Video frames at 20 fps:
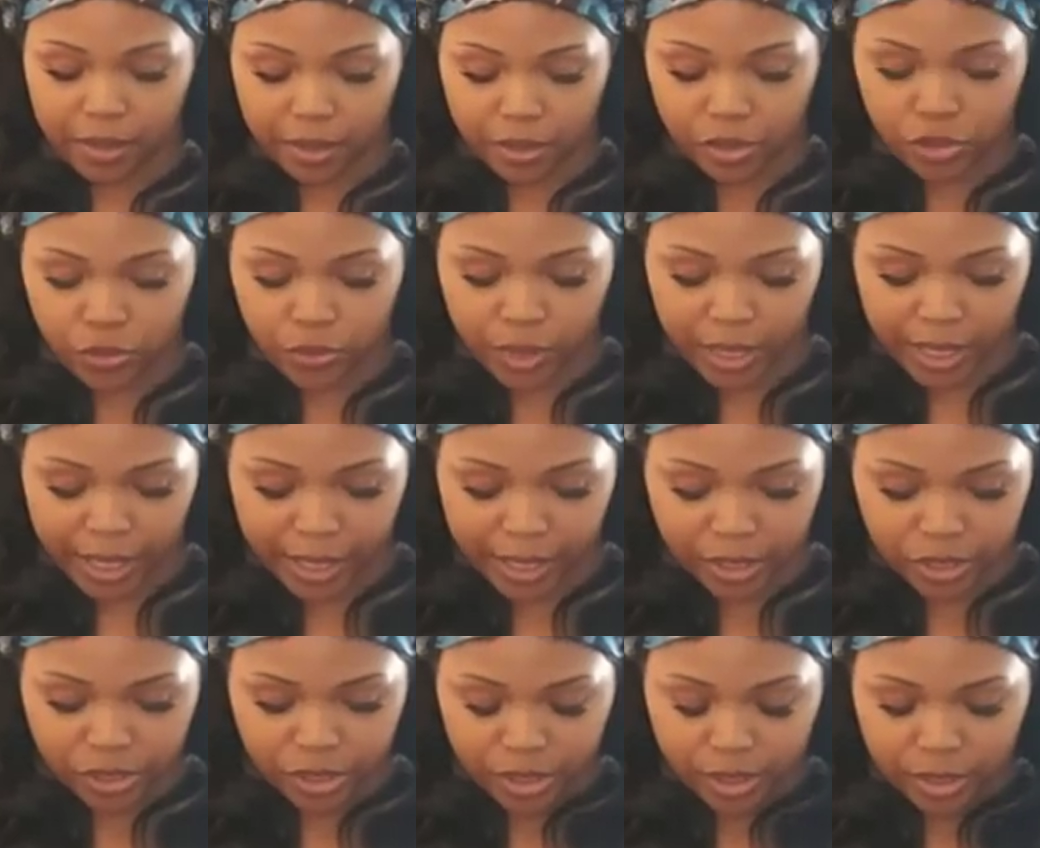
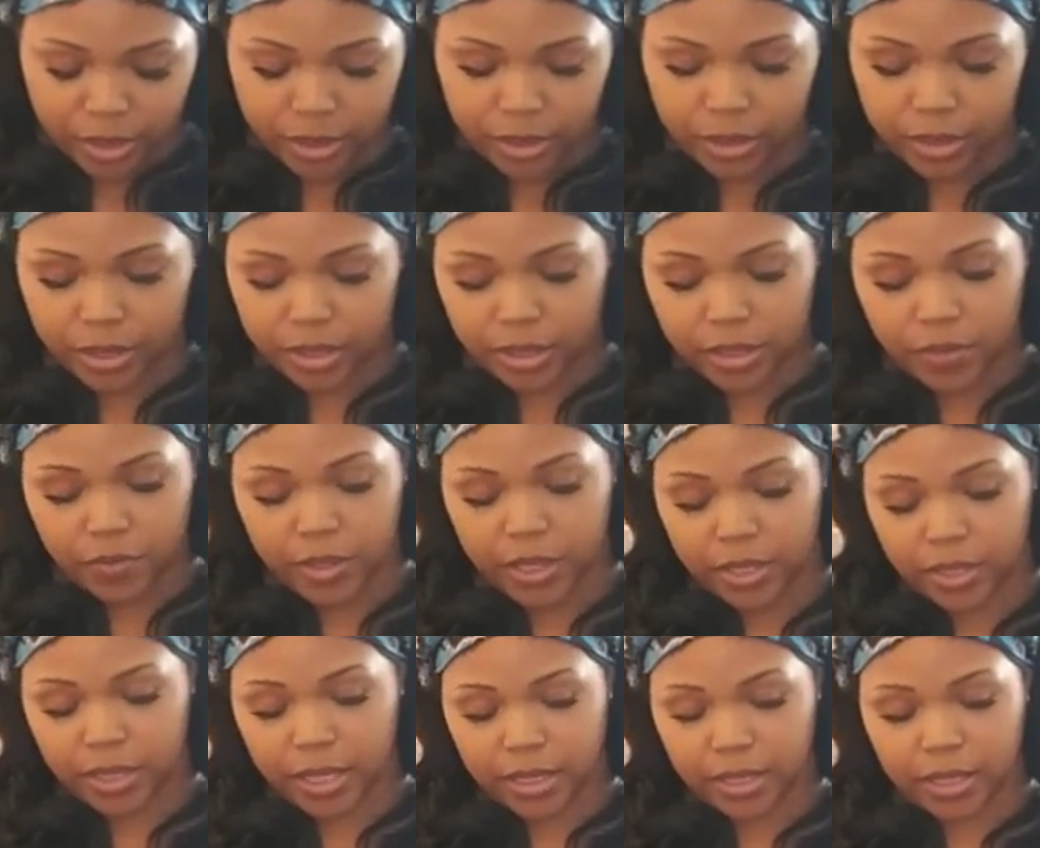Adjudication. Let's see what
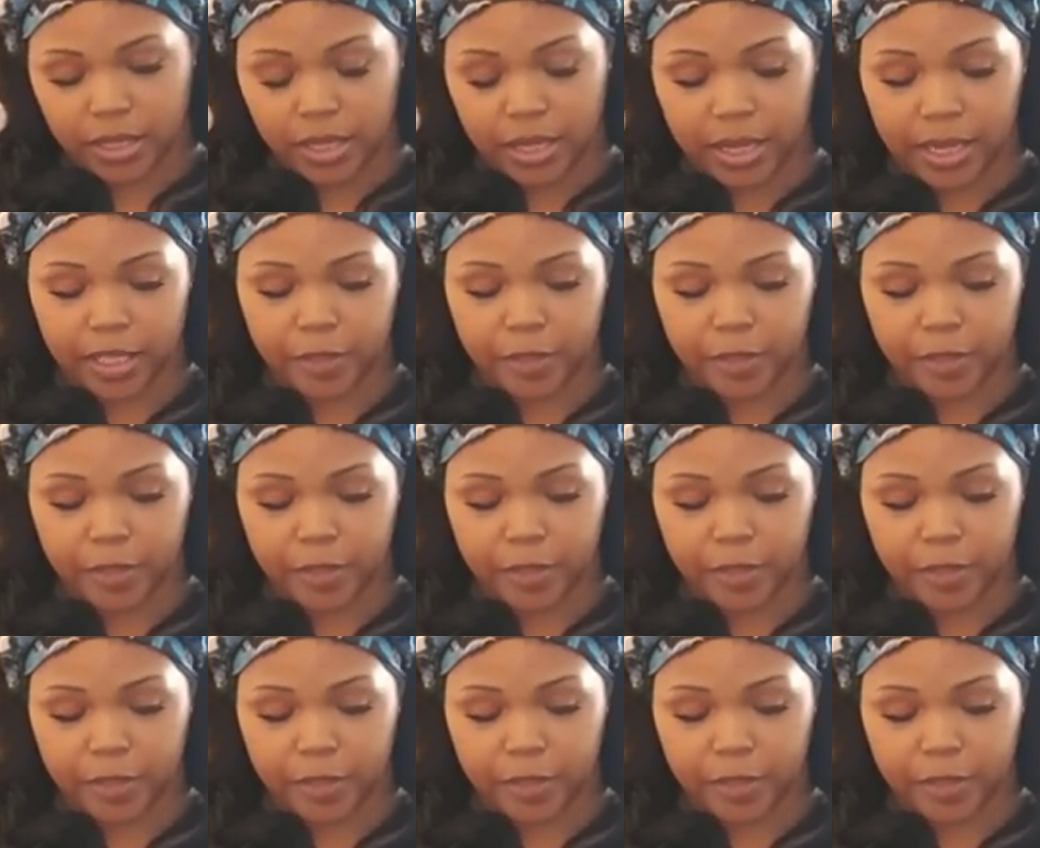else I see.